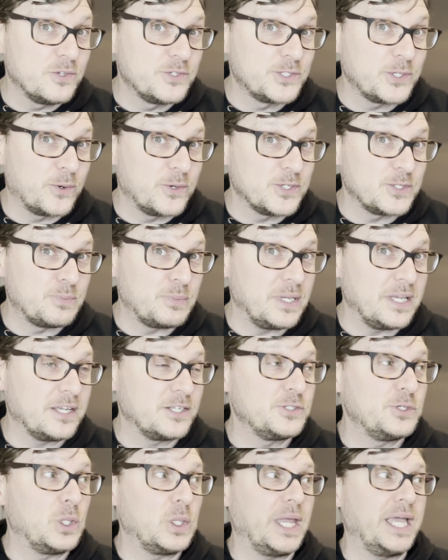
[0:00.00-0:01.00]
so to
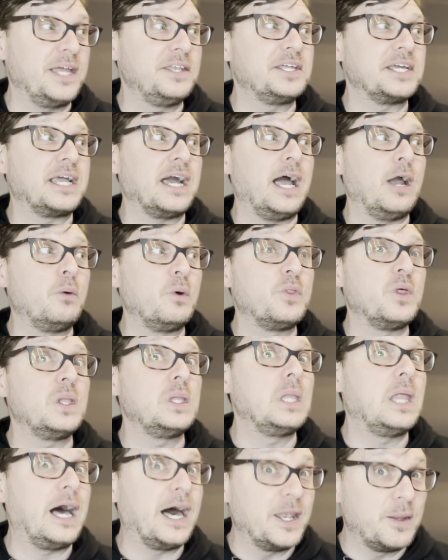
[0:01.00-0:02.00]
speak, to land a guy with a
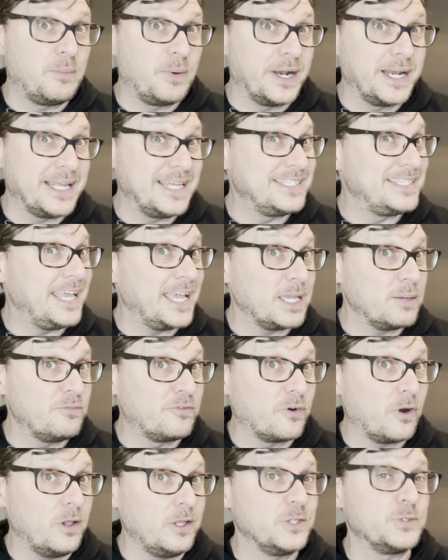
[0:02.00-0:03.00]
lot of money and take him
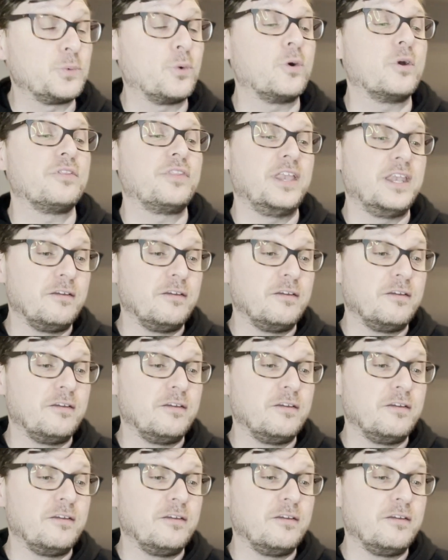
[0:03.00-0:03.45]
for all he's worth.